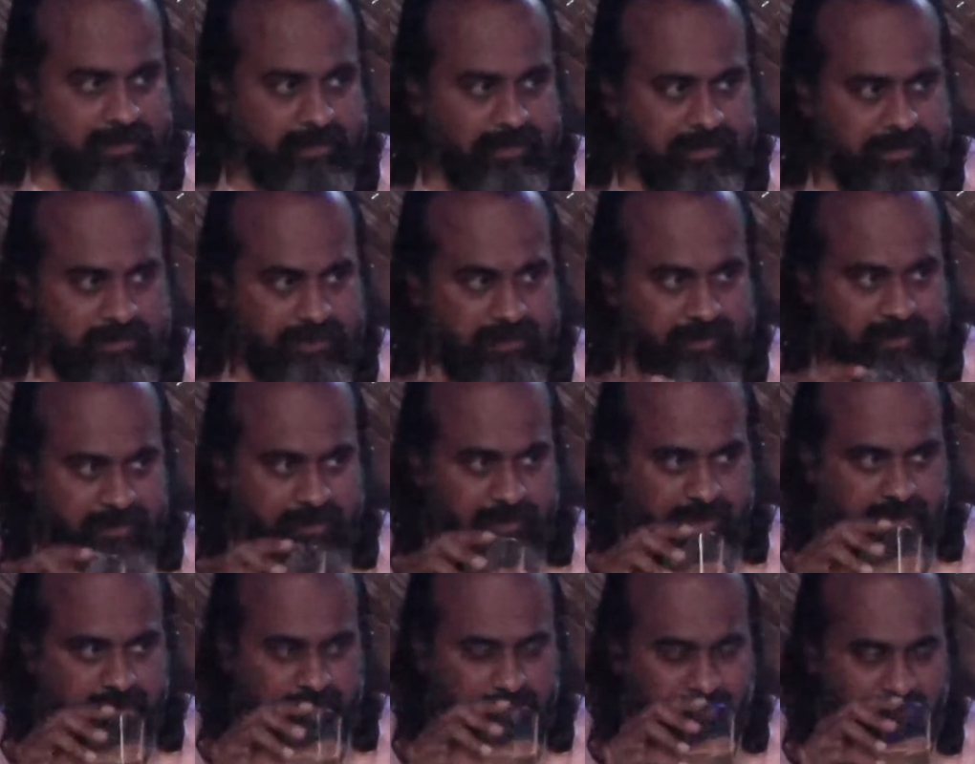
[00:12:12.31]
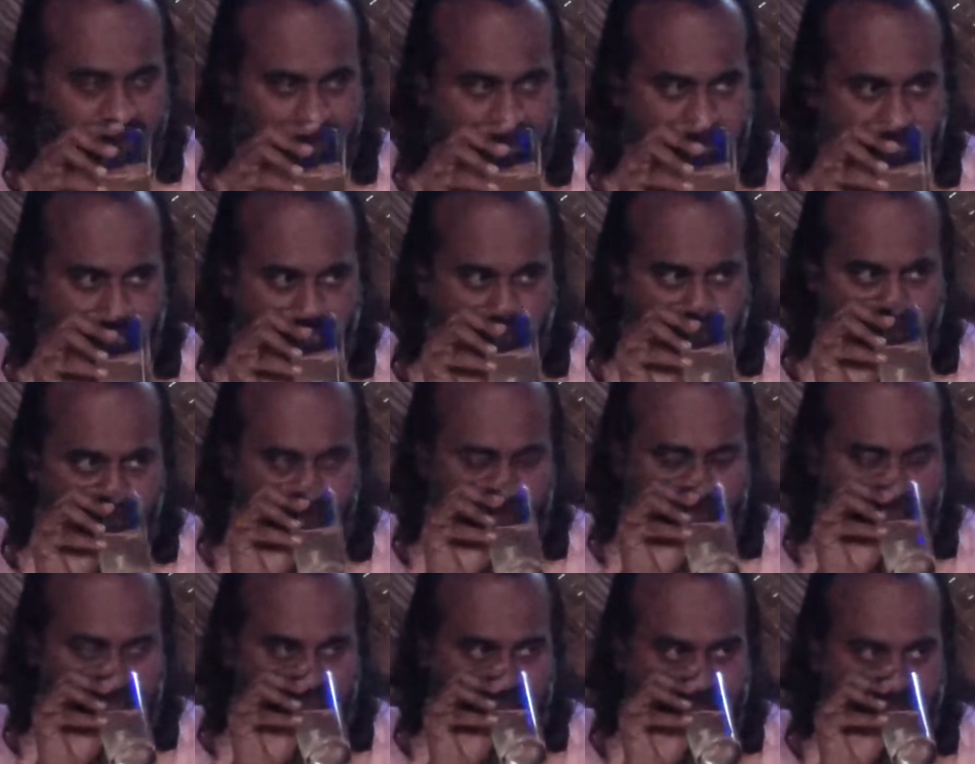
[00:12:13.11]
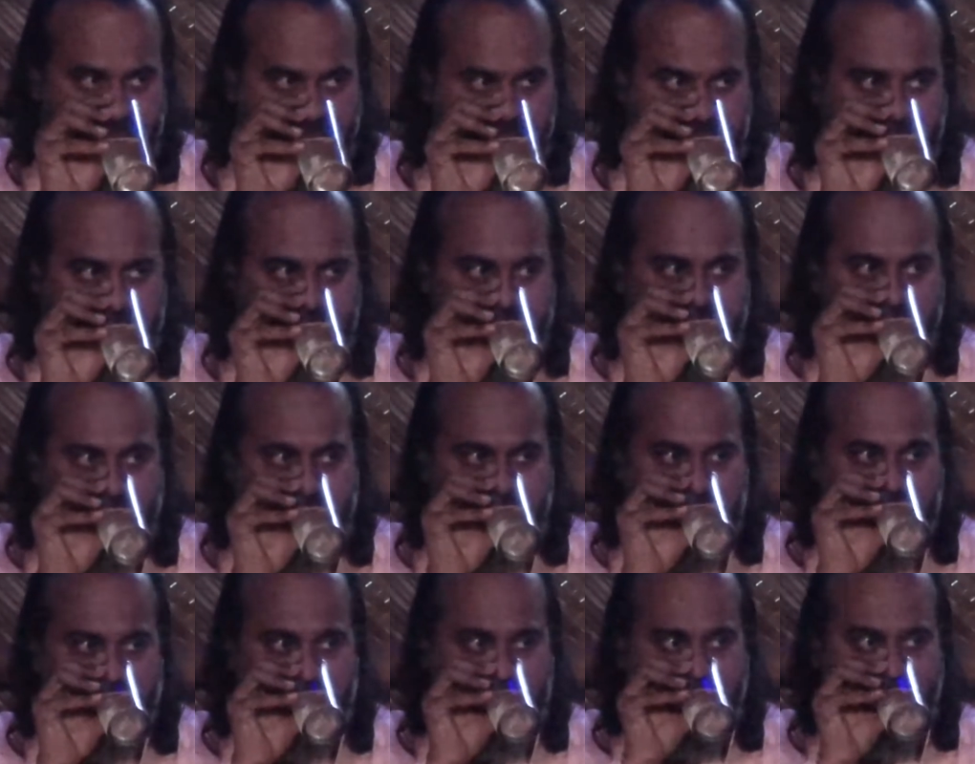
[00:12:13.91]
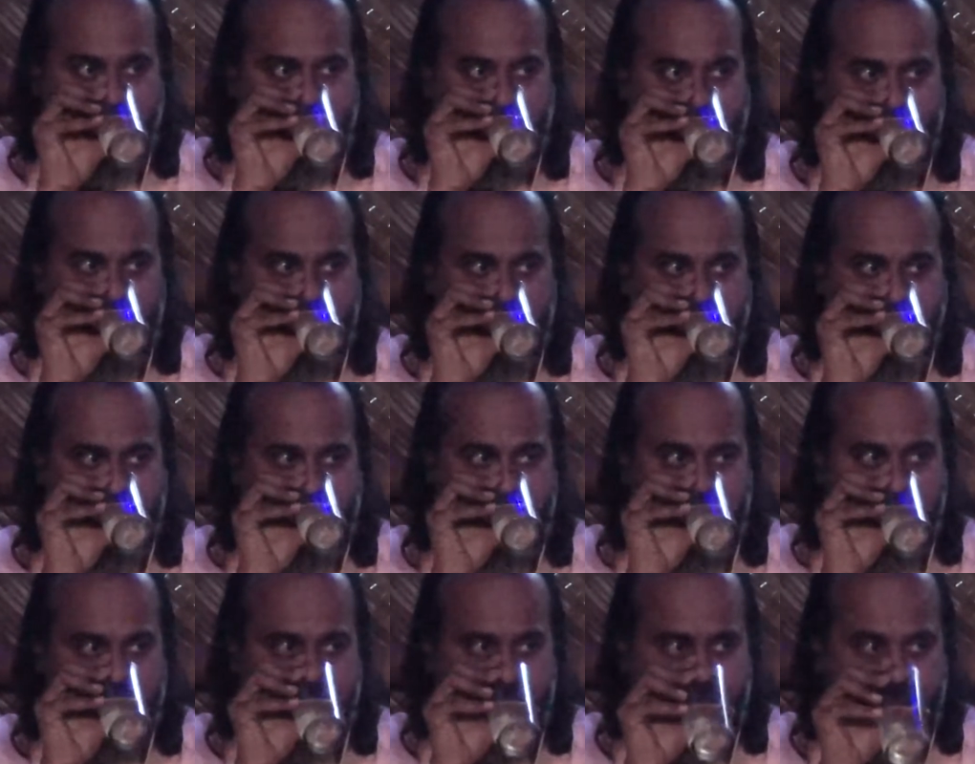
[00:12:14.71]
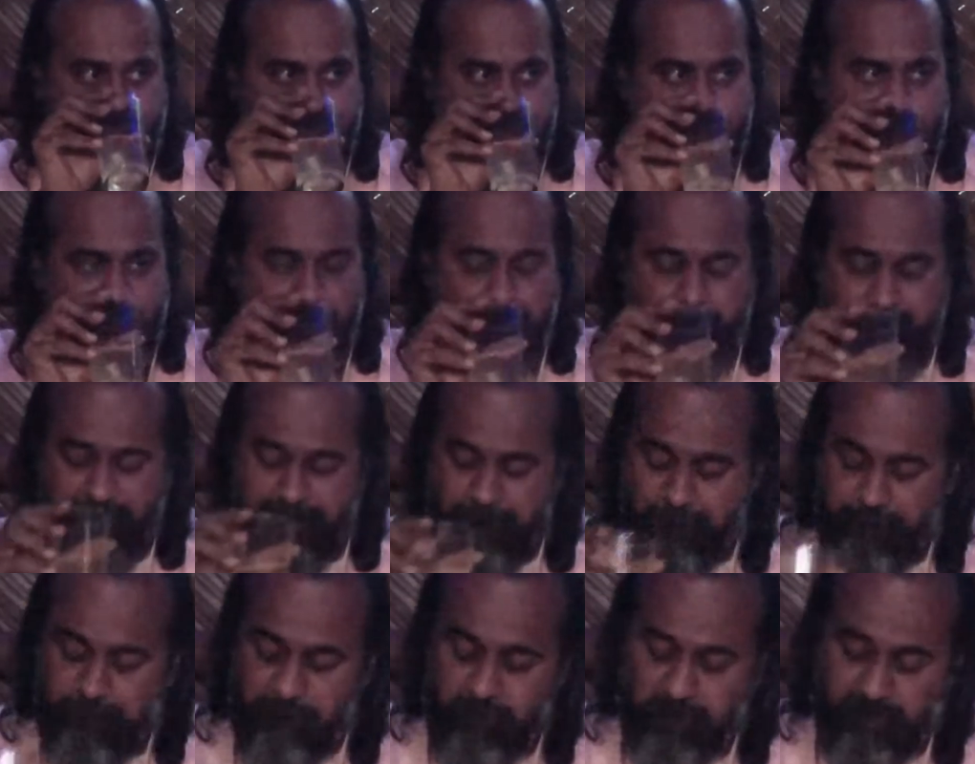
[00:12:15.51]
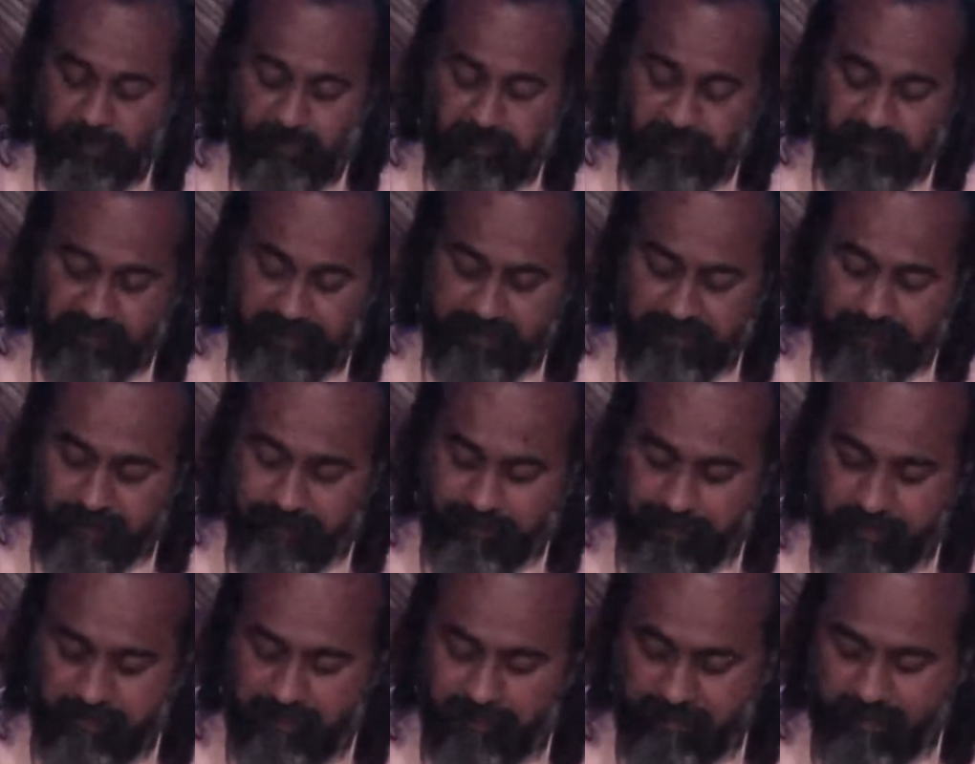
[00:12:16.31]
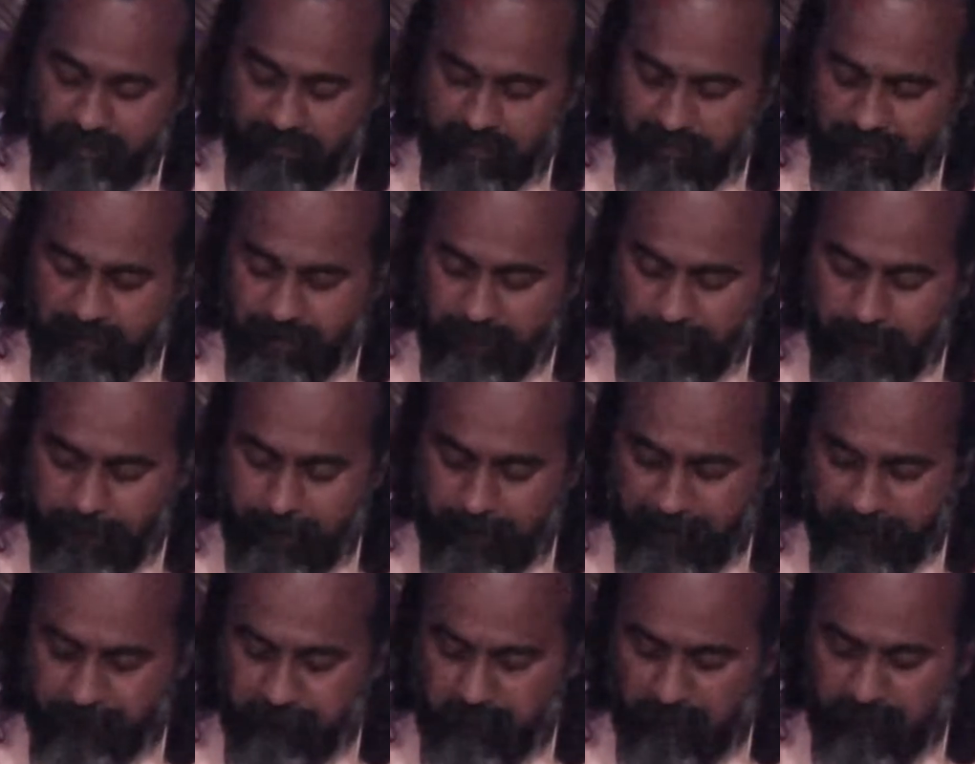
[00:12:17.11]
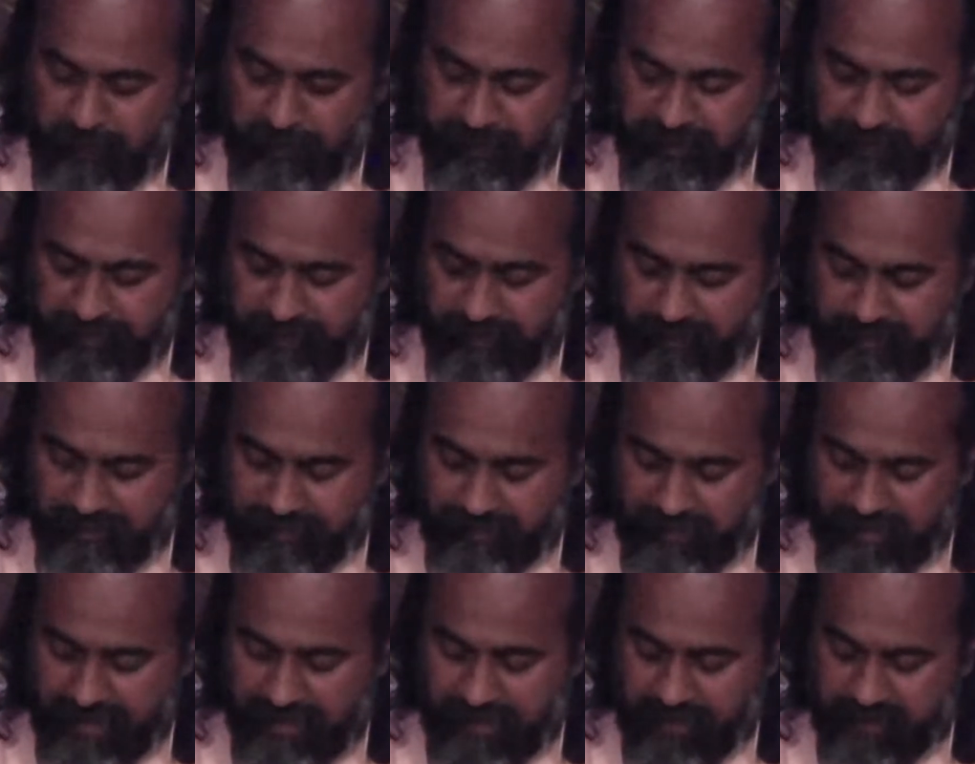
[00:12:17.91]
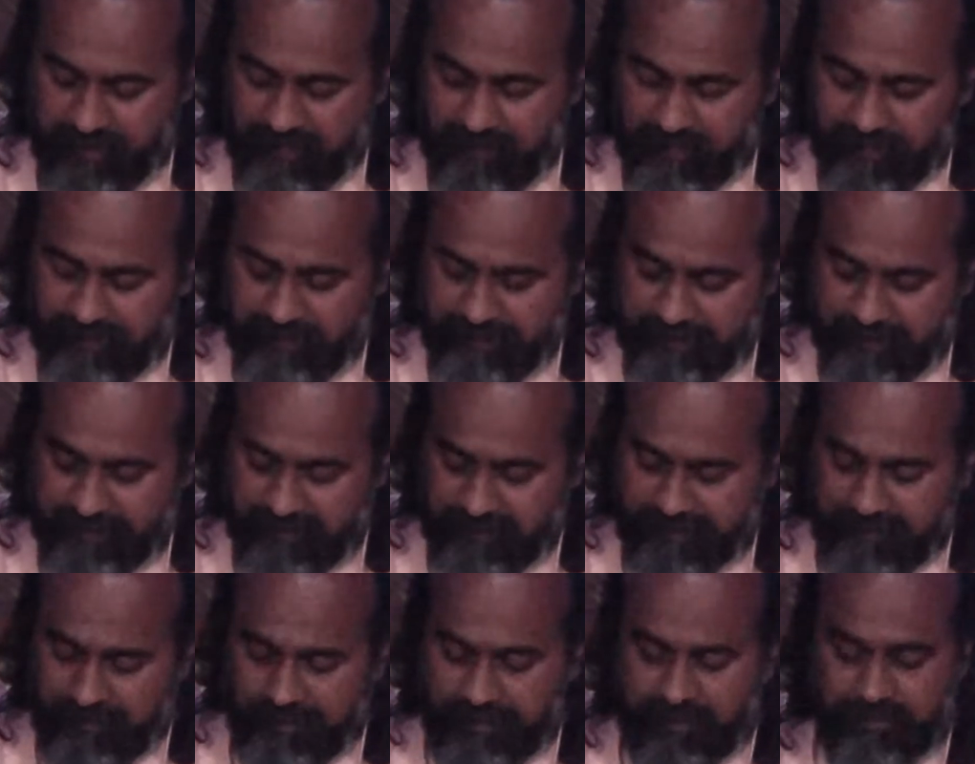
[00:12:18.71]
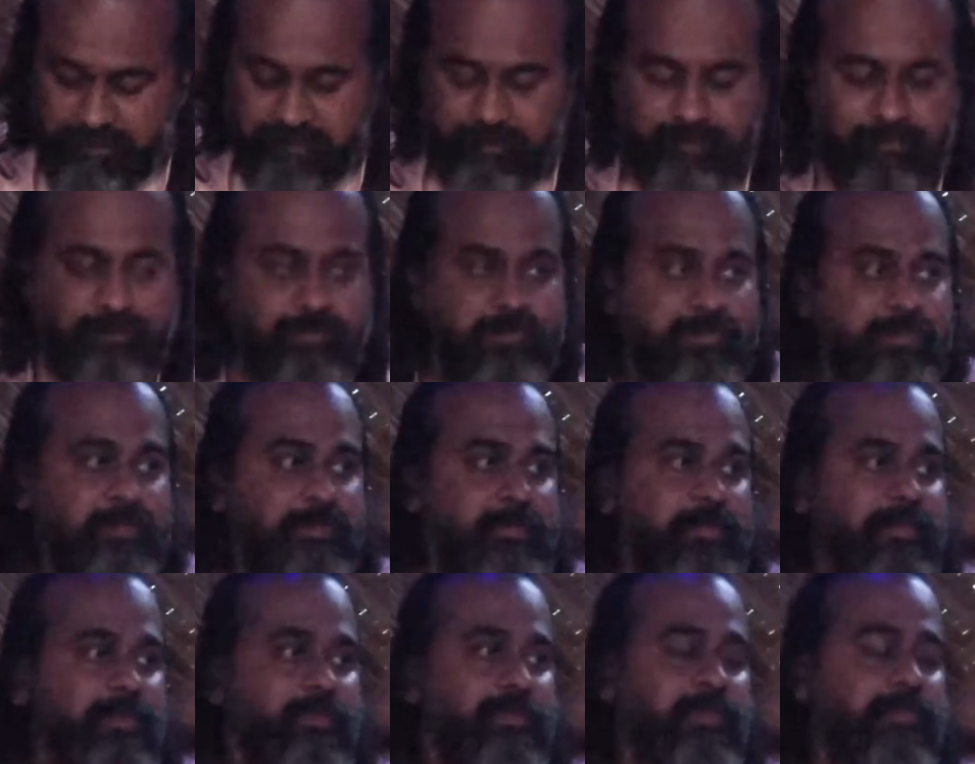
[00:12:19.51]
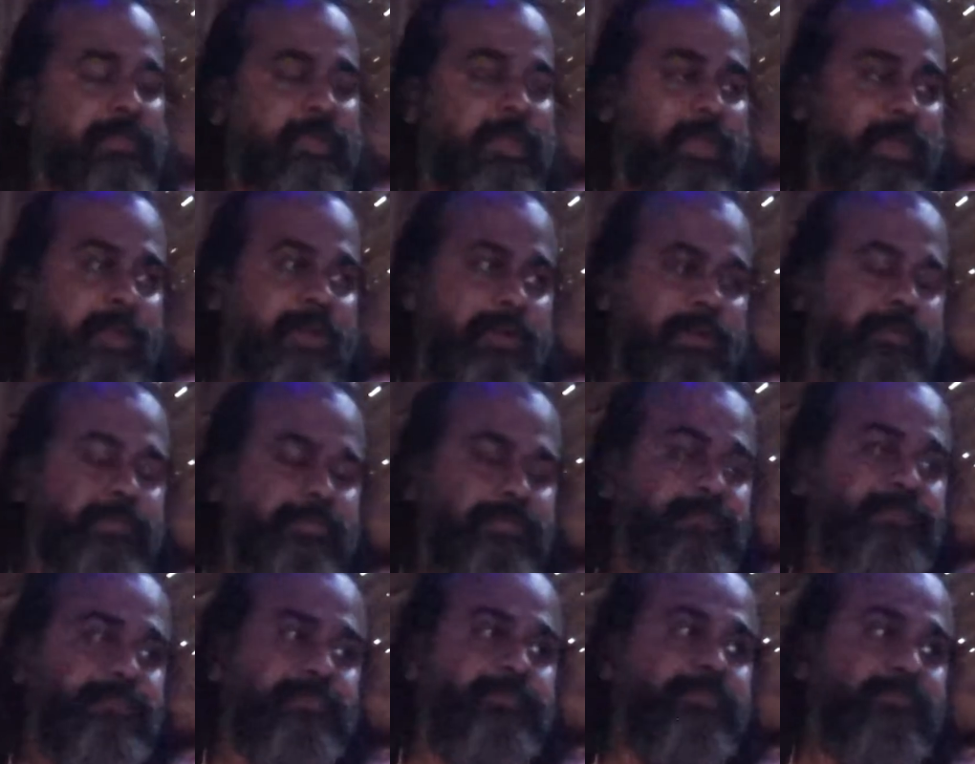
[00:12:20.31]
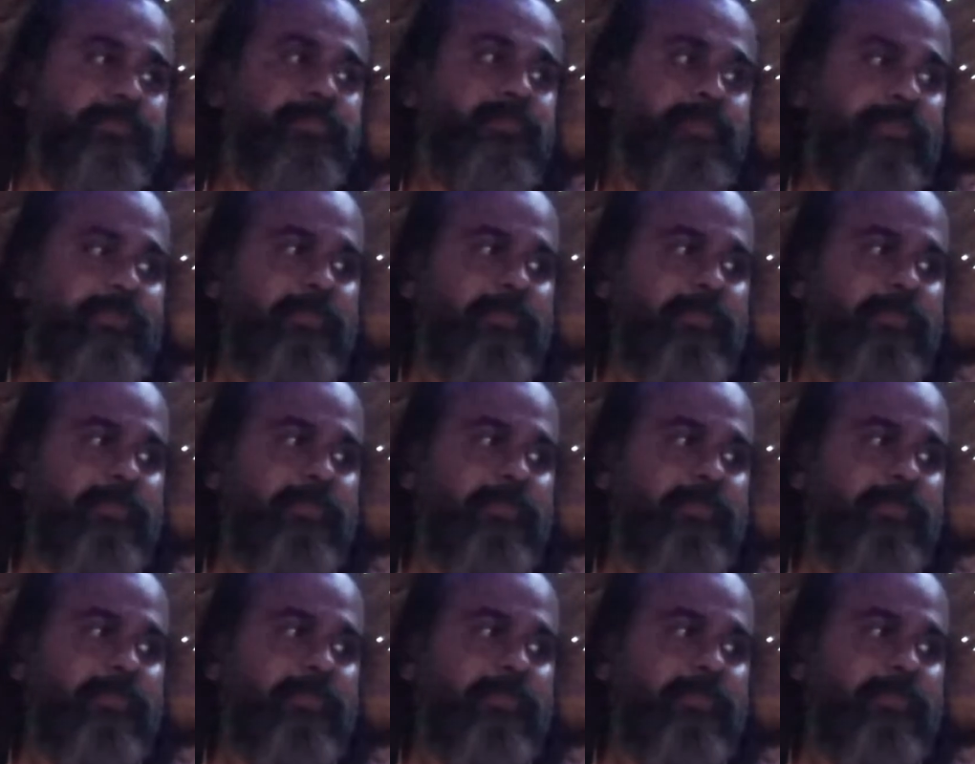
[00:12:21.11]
just because the video is on, I was not, and I was sharing with this gentleman. I found him very positive and energized.